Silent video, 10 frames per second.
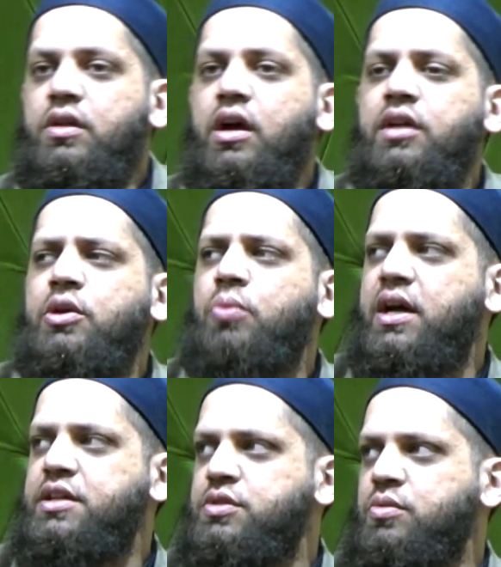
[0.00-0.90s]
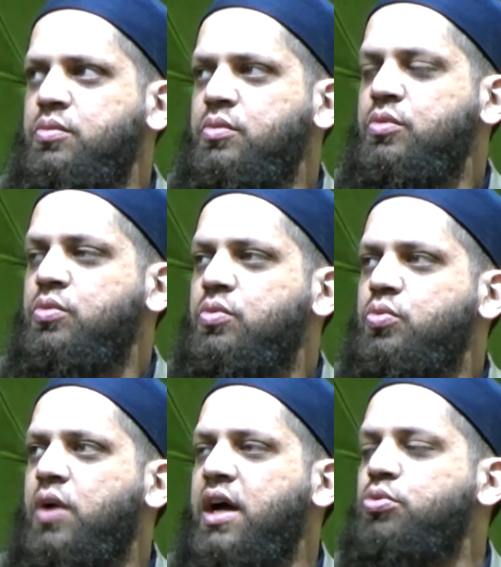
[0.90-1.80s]
Otherwise,
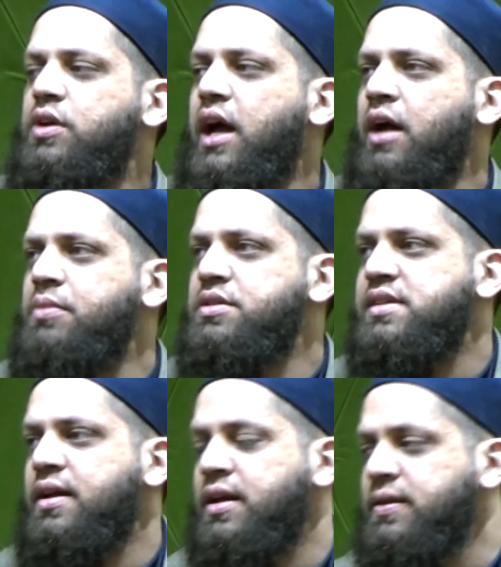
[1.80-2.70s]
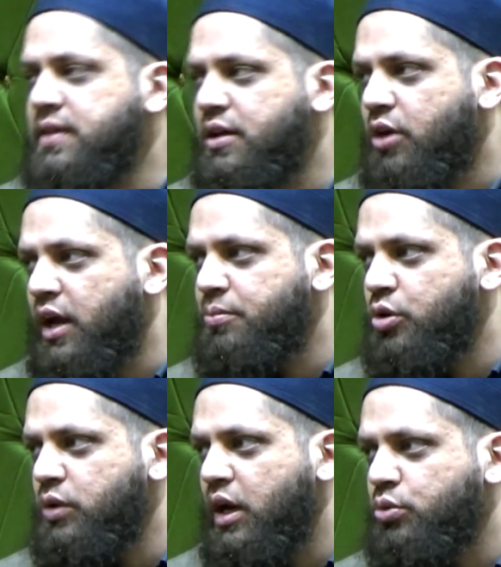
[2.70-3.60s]
why would Ahmad Sirhindi
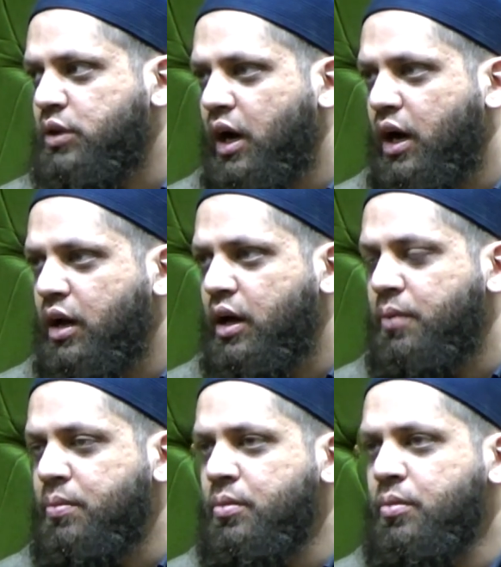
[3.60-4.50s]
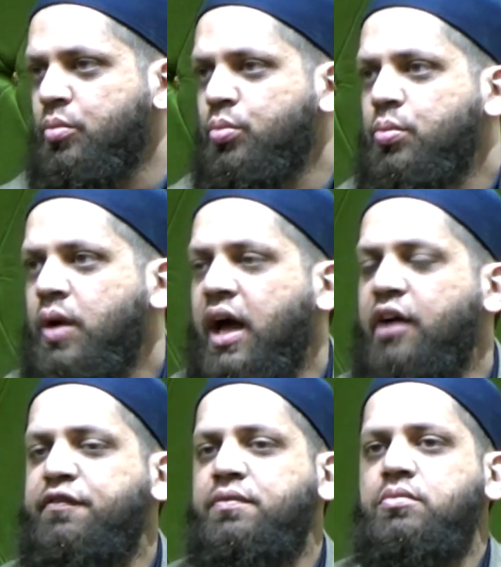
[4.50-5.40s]
rahimahullah ta'ala
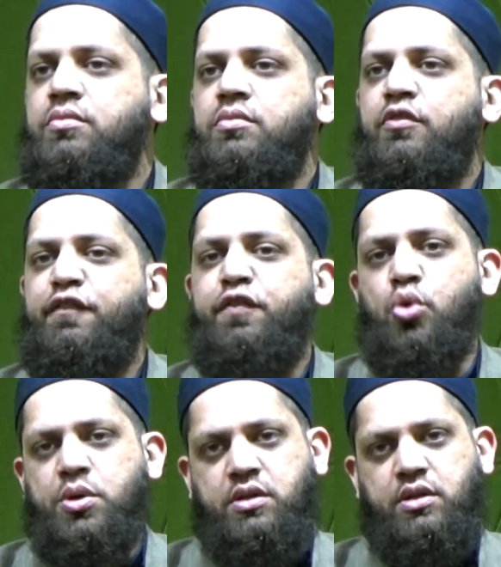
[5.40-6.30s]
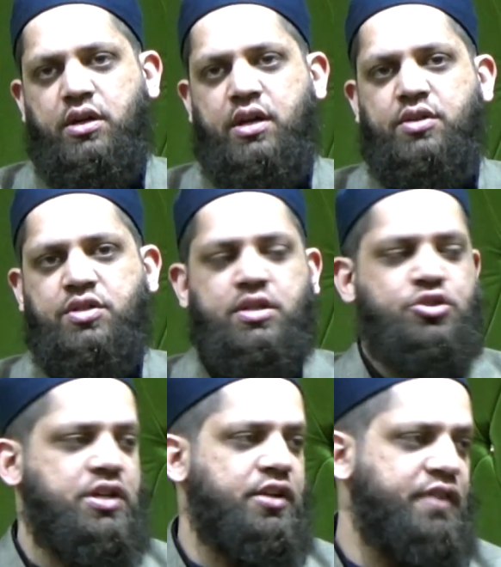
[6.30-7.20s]
have fought against
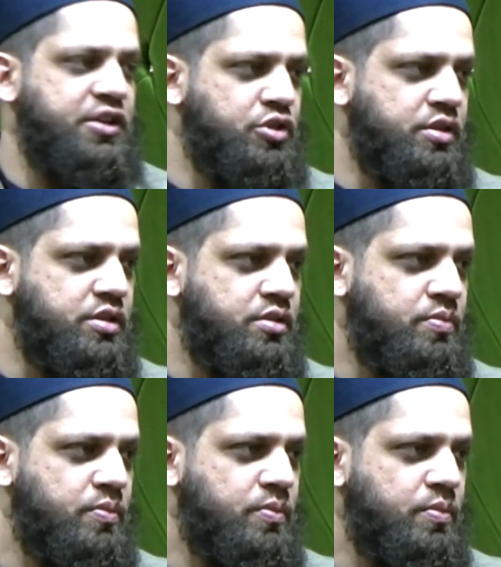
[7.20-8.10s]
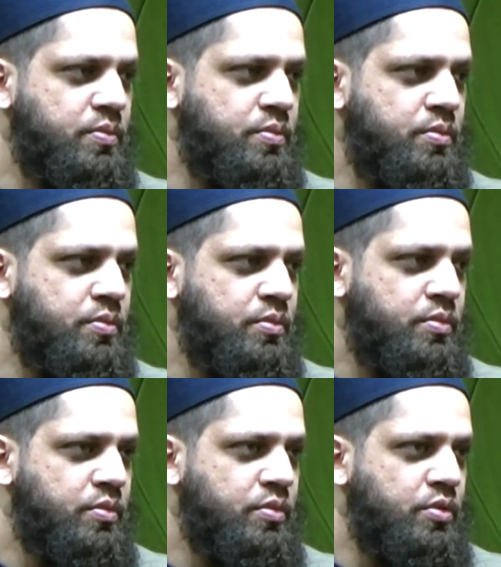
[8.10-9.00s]
such innovations?
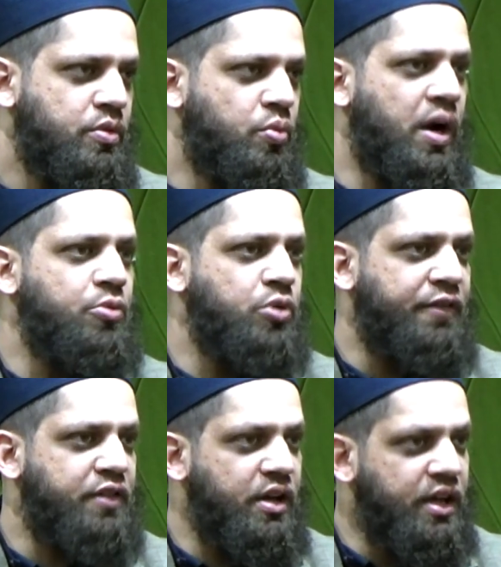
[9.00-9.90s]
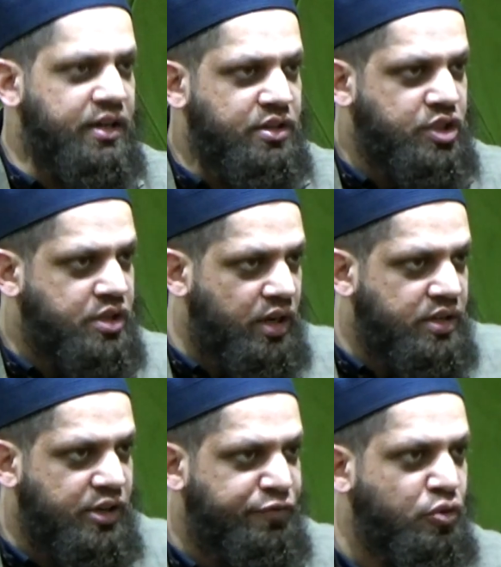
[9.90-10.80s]
Why would have earlier
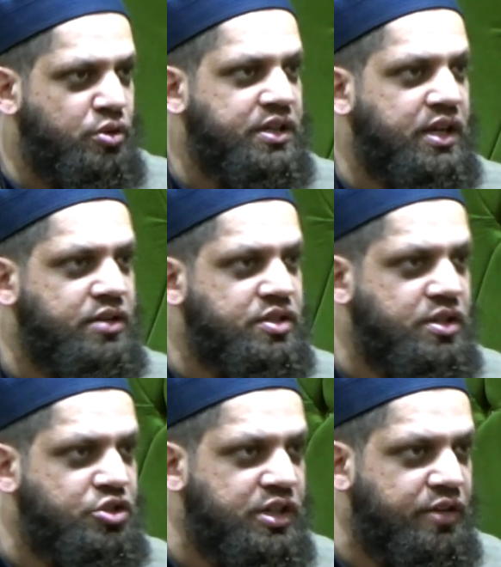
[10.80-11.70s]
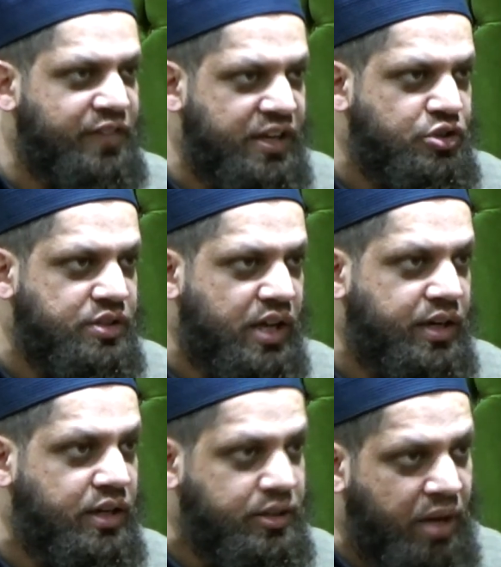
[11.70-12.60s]
scholars have fought against such innovations? And
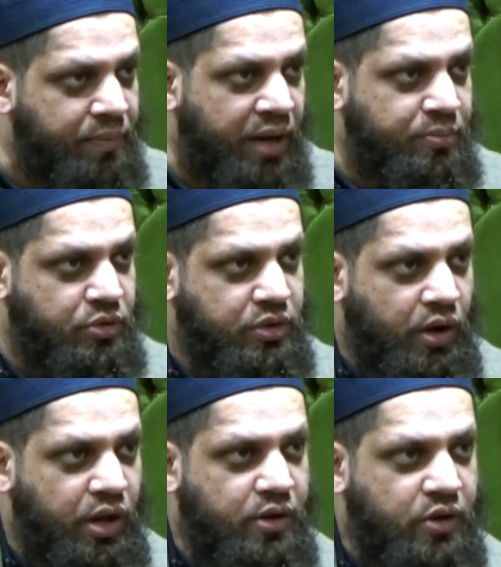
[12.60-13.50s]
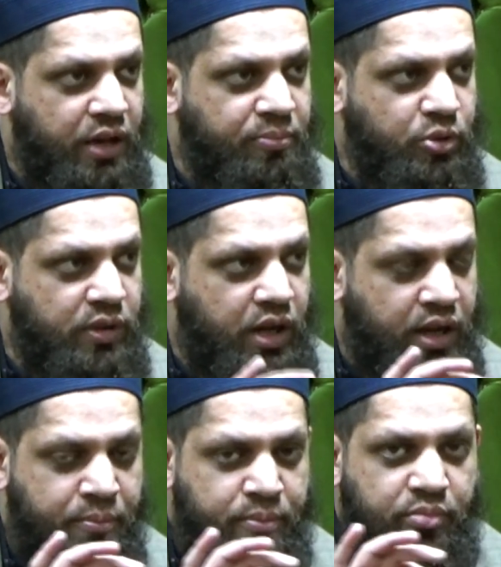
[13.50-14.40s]
Imam Ahmad Rida Khan
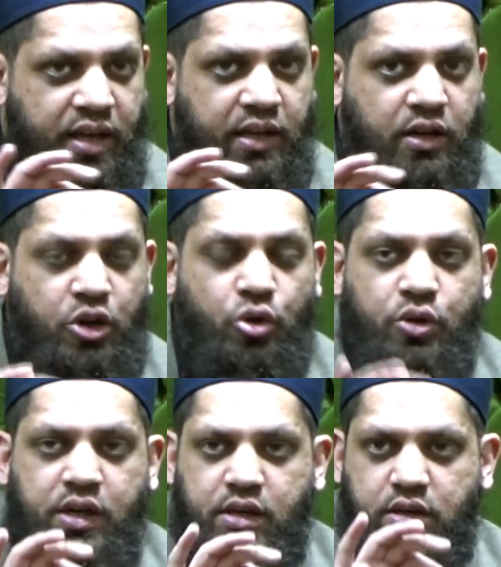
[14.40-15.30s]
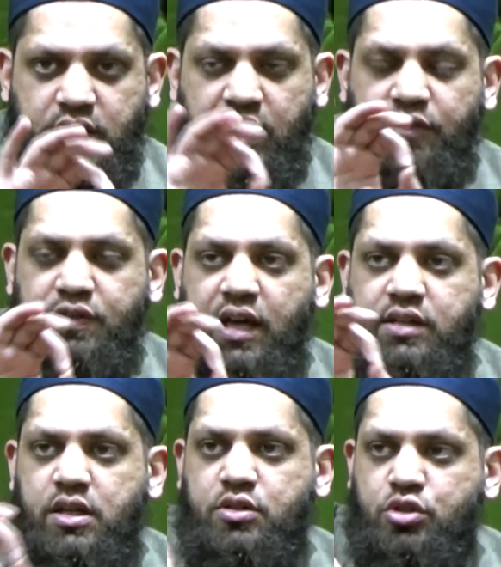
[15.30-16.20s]
rahimahullah included
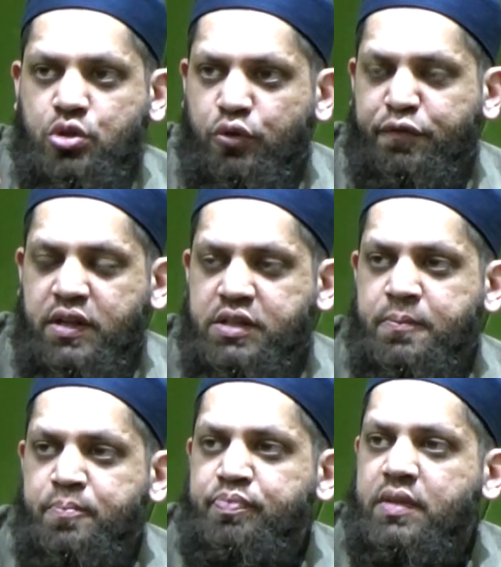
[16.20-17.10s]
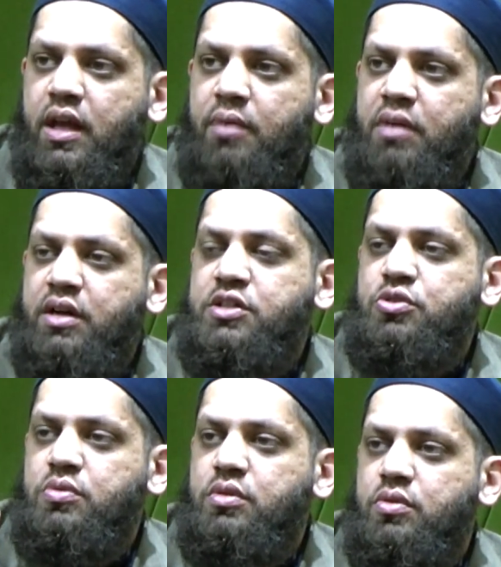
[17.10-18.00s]
deviated Sufis amongst
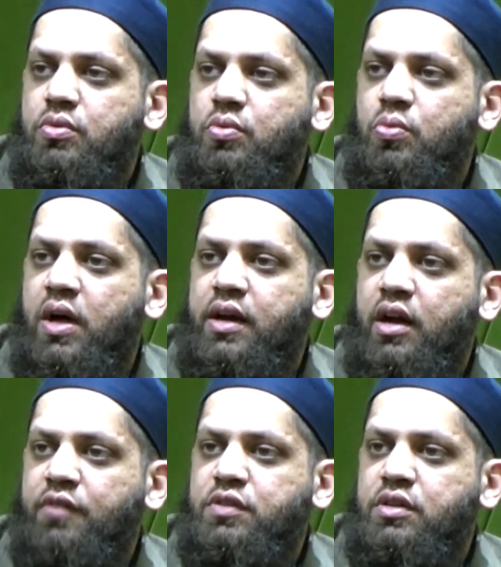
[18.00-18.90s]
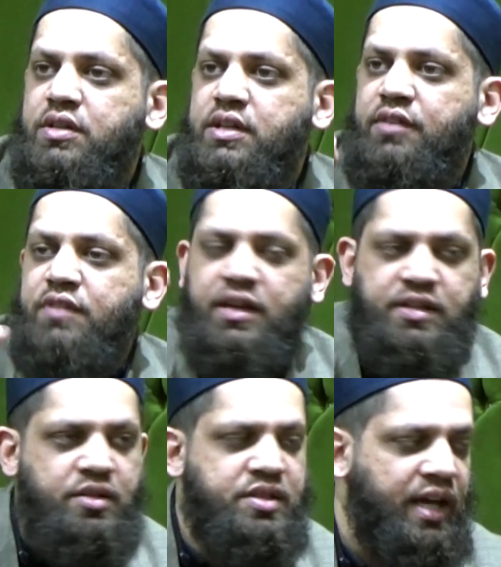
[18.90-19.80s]
one of the
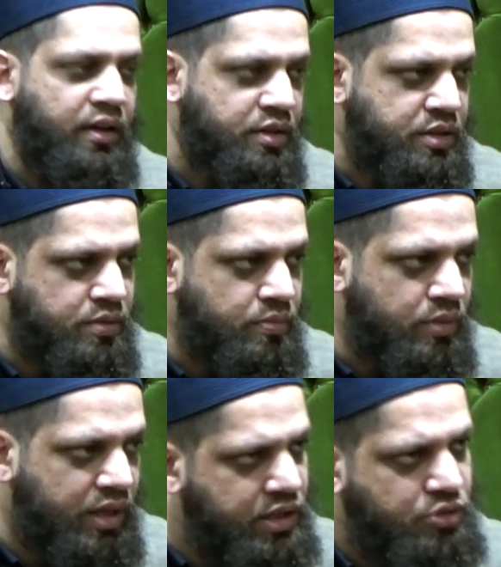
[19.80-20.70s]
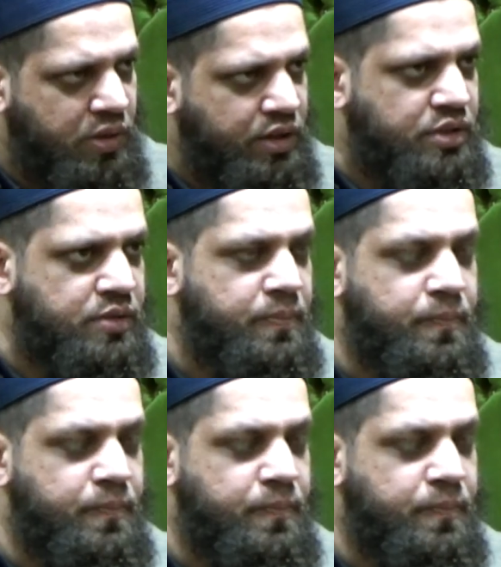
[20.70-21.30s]
deviated sects in his works.